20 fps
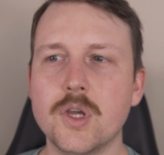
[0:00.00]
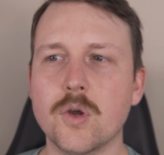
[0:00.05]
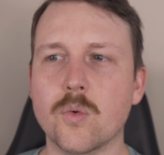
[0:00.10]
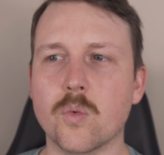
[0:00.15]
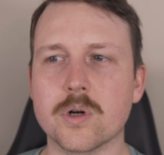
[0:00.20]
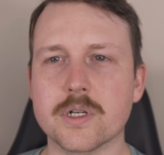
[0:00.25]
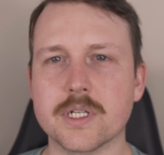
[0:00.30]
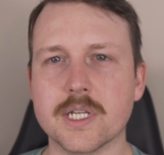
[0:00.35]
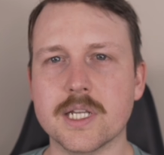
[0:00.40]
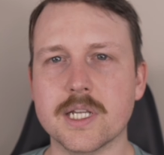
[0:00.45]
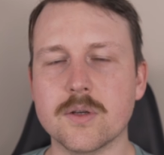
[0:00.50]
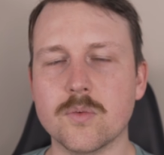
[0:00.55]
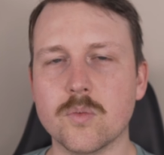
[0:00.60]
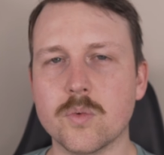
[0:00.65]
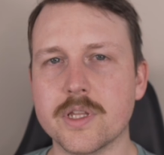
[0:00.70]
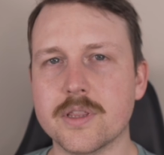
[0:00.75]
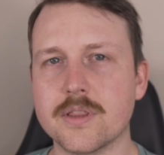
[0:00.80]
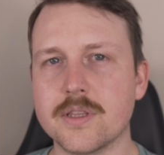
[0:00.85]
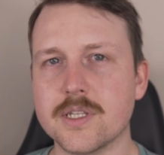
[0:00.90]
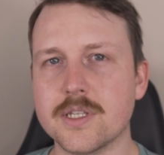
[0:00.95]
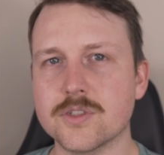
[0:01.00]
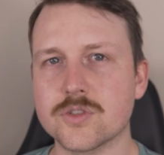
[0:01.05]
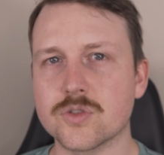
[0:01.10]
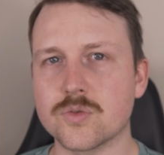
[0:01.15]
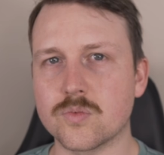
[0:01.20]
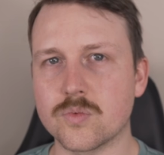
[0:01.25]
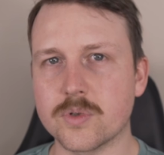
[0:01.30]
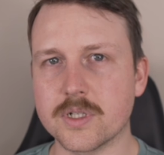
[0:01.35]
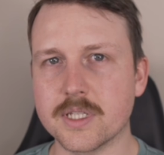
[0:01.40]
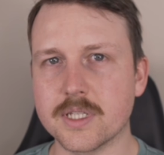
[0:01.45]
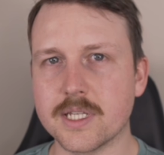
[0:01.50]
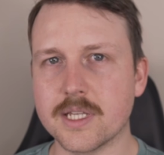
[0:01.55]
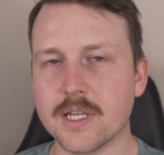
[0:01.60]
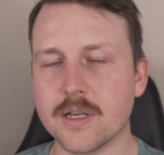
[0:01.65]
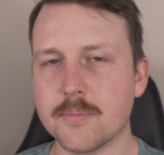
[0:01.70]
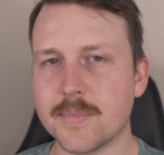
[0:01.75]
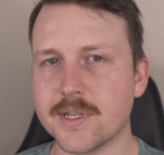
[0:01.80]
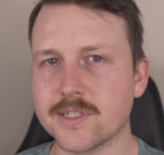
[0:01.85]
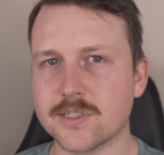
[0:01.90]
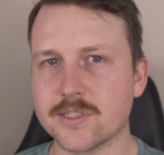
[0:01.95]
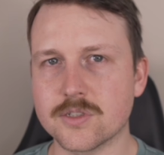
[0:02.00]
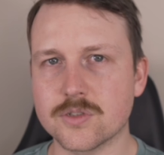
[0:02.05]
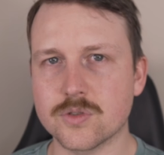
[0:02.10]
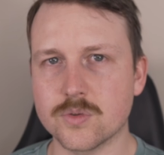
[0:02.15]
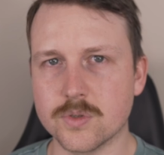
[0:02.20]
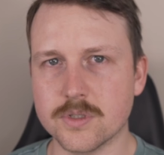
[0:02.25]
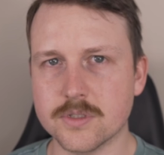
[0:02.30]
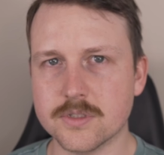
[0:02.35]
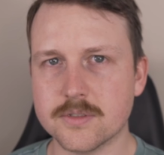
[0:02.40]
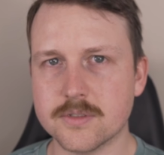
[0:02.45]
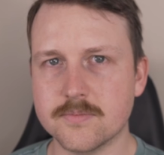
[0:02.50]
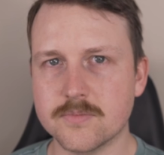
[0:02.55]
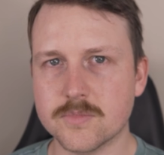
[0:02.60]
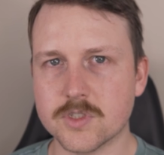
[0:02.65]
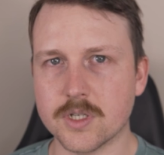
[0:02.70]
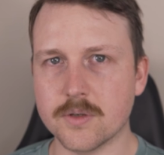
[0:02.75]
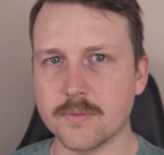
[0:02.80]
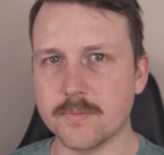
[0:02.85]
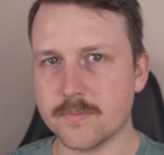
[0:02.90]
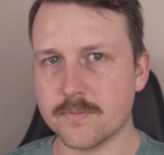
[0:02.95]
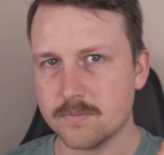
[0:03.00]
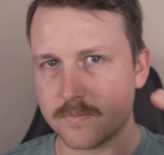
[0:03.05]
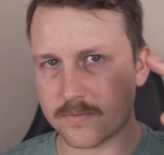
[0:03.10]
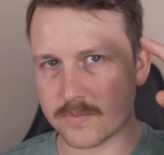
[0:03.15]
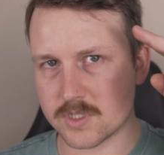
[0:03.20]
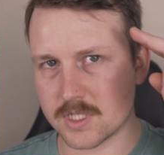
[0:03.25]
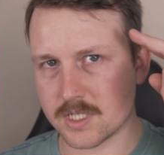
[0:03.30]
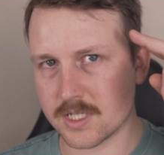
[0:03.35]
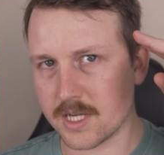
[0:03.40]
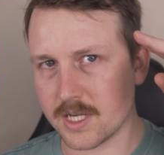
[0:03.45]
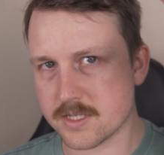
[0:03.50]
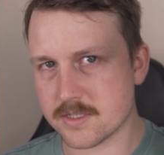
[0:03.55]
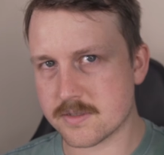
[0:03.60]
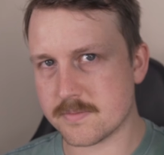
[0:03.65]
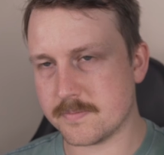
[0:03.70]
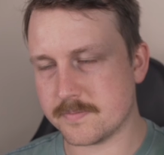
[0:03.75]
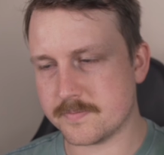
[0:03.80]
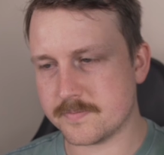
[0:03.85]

working with these really amazing tools. So see you guys.